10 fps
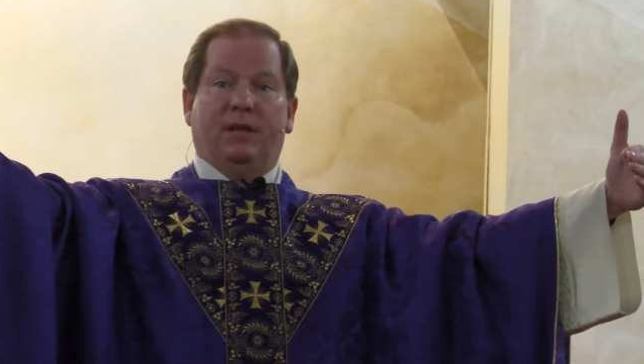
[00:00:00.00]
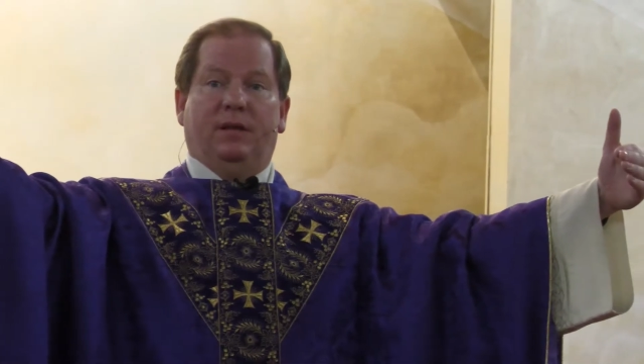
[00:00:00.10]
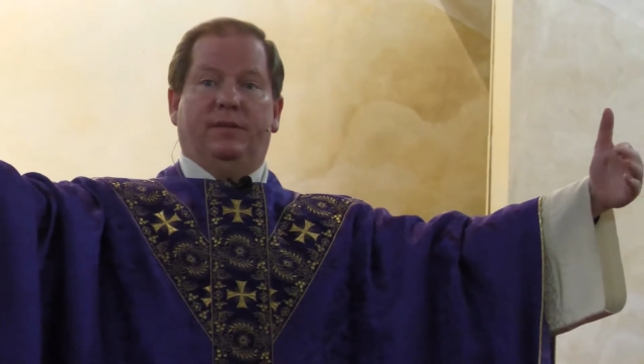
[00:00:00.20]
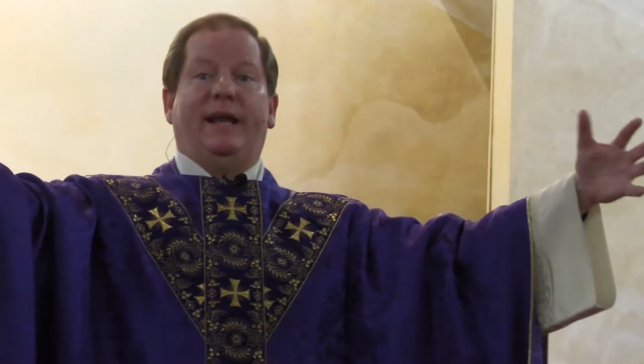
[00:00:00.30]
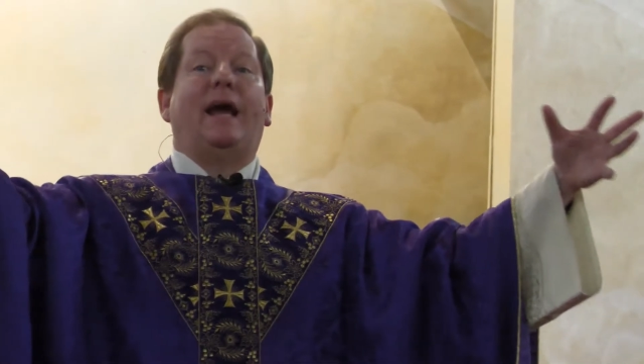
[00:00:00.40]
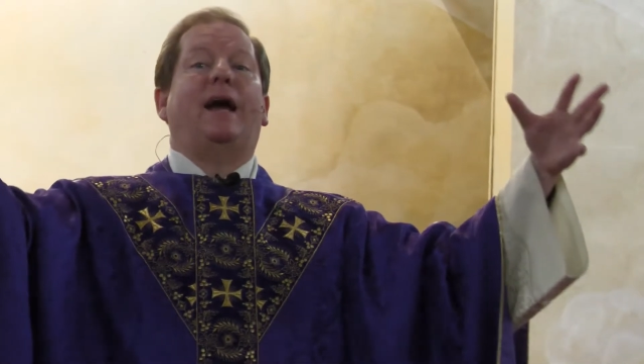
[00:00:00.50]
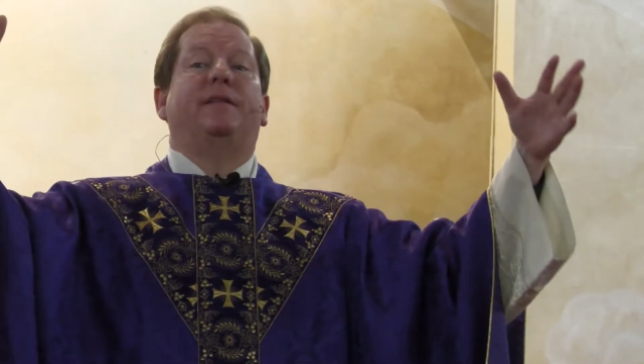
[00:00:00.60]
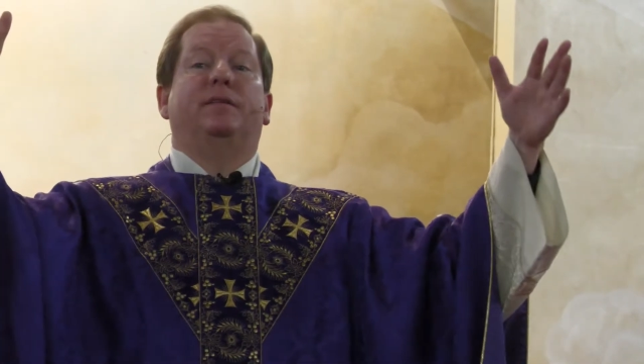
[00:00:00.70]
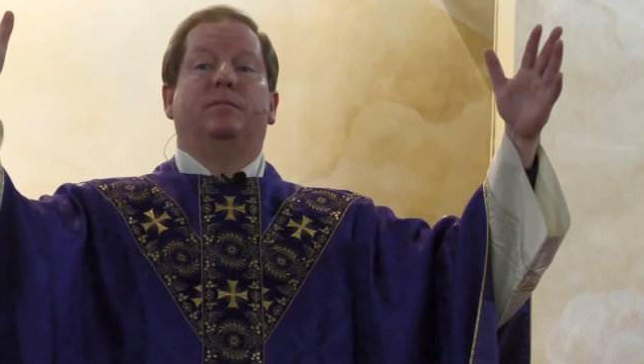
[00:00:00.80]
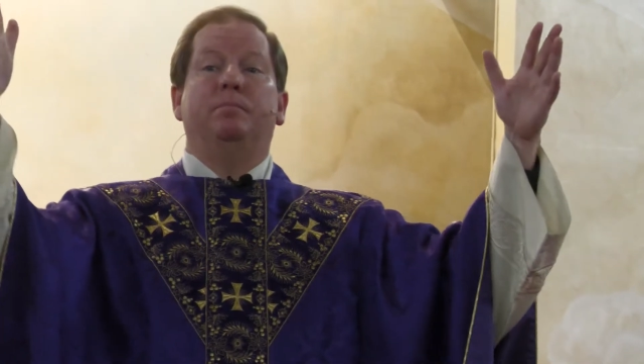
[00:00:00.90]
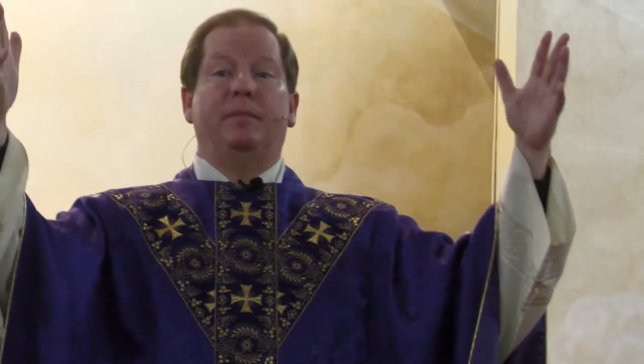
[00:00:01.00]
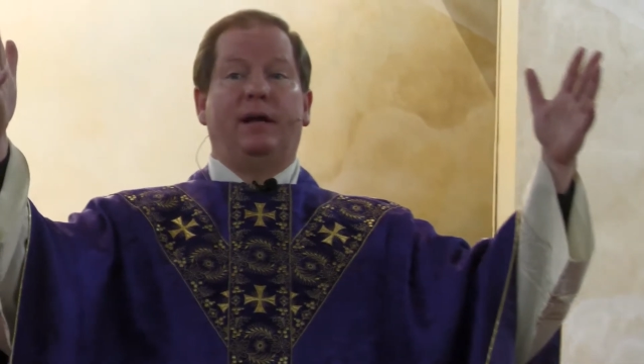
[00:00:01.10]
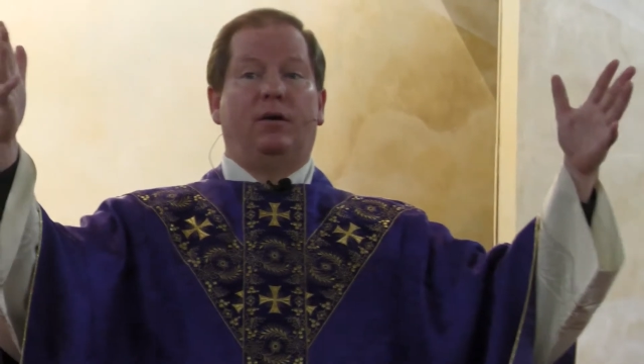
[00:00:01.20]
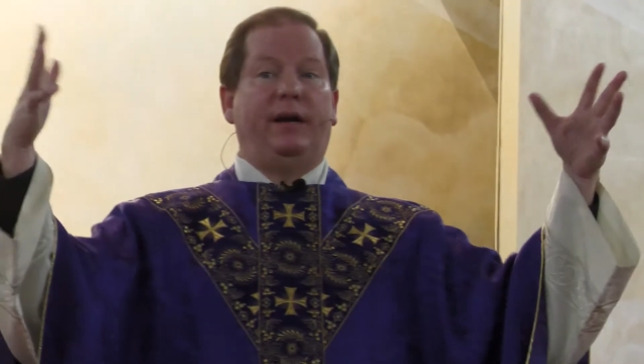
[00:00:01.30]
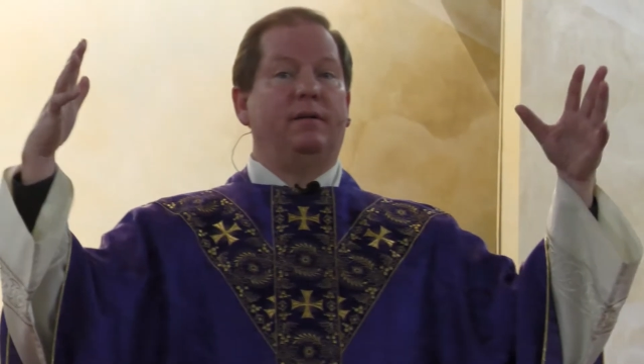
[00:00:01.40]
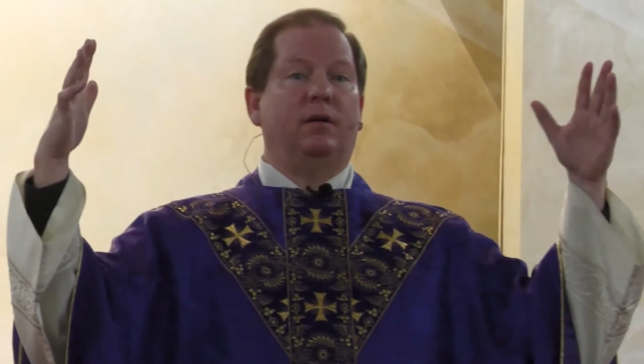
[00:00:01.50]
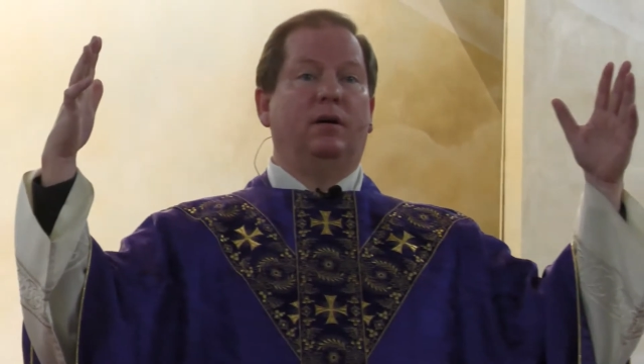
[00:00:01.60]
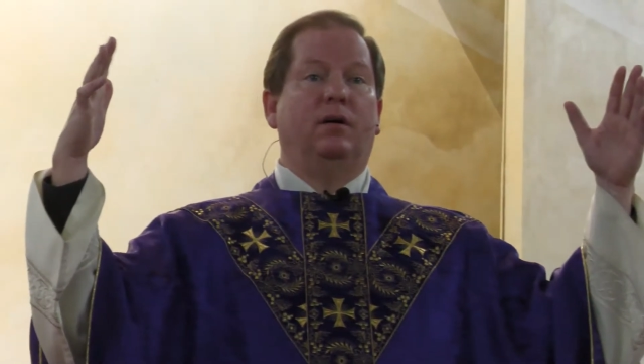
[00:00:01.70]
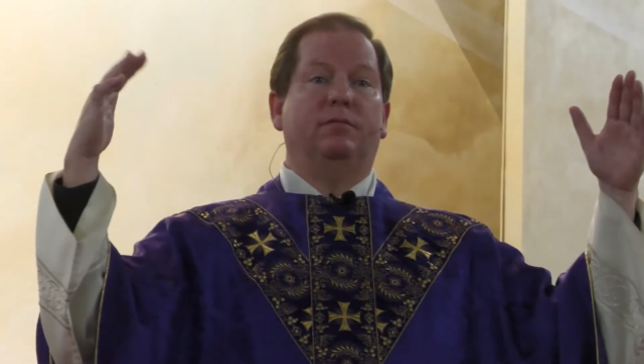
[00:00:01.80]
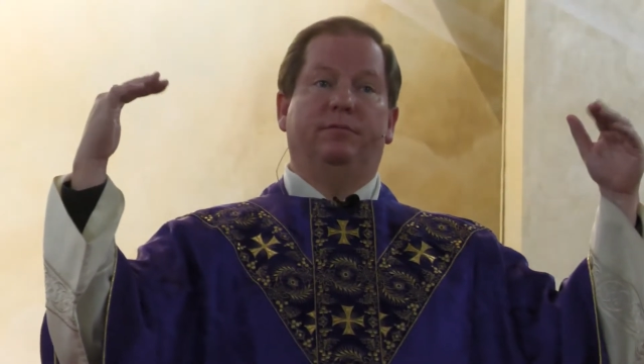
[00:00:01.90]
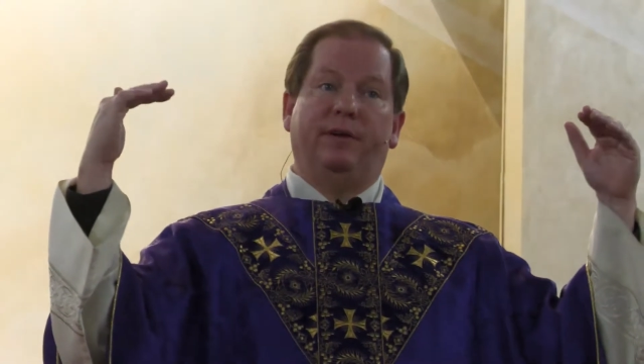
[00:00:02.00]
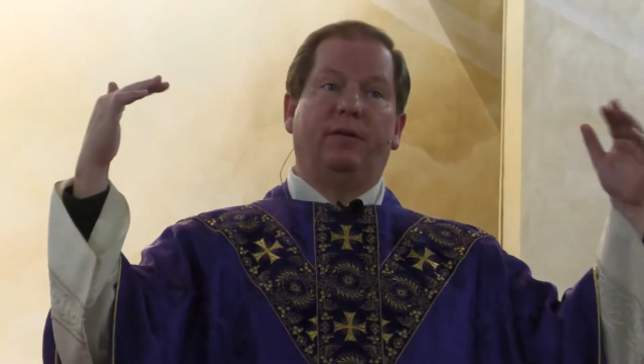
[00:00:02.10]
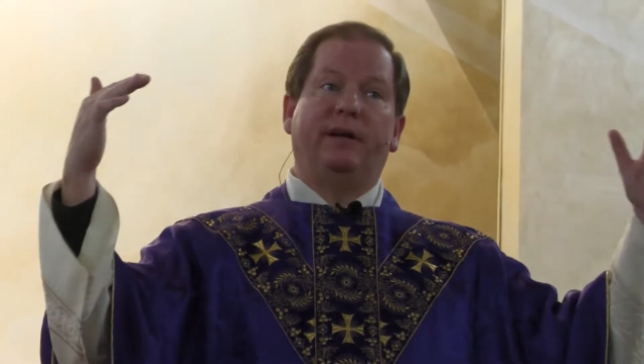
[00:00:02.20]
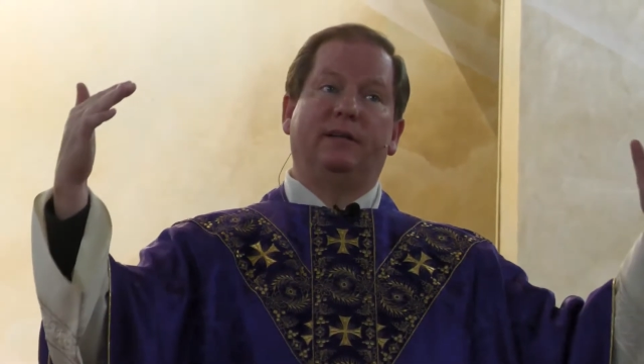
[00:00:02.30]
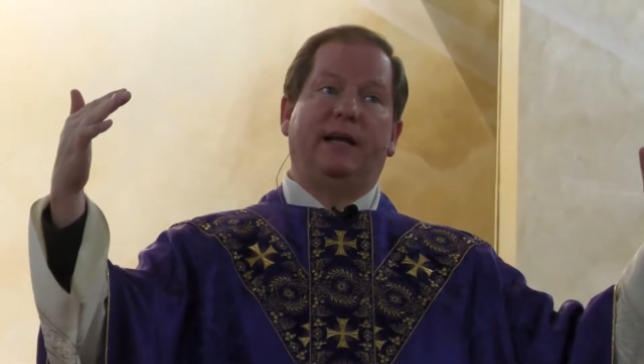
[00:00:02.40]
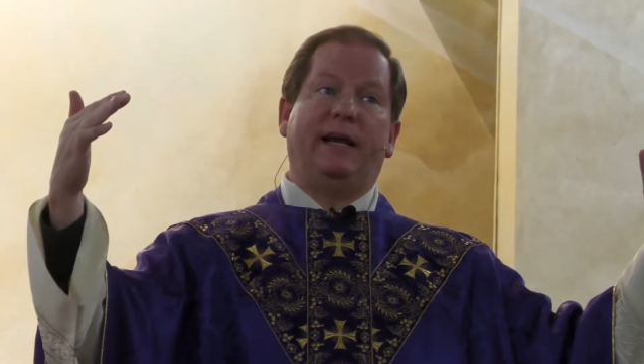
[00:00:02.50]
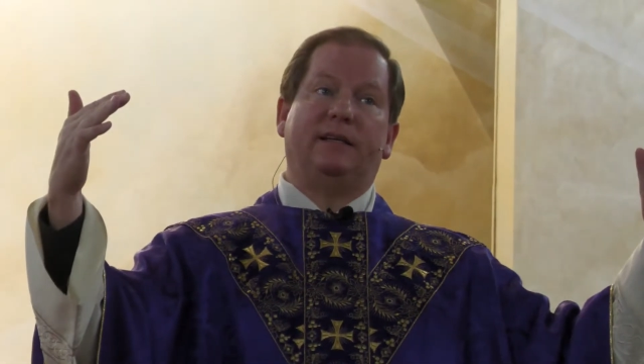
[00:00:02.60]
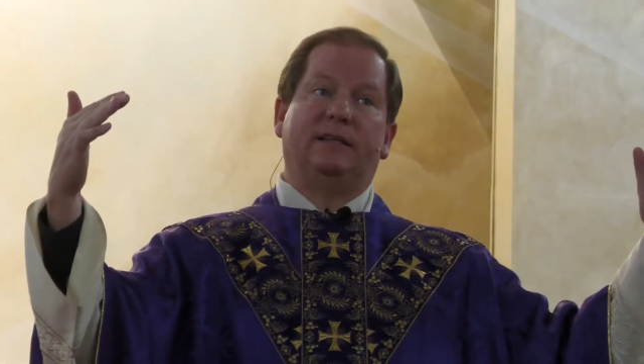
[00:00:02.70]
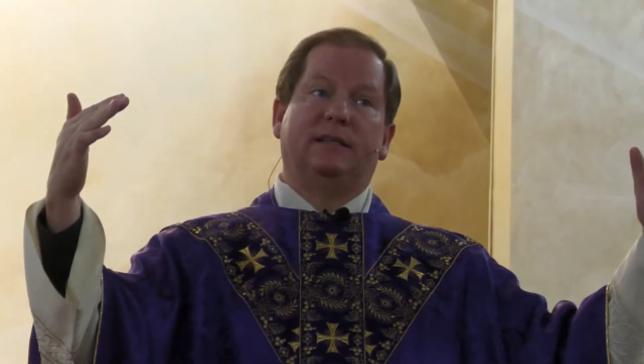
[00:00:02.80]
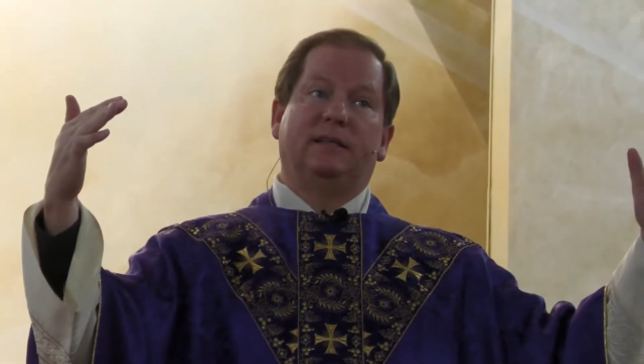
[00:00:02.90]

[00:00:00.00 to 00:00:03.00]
They had Mary very late.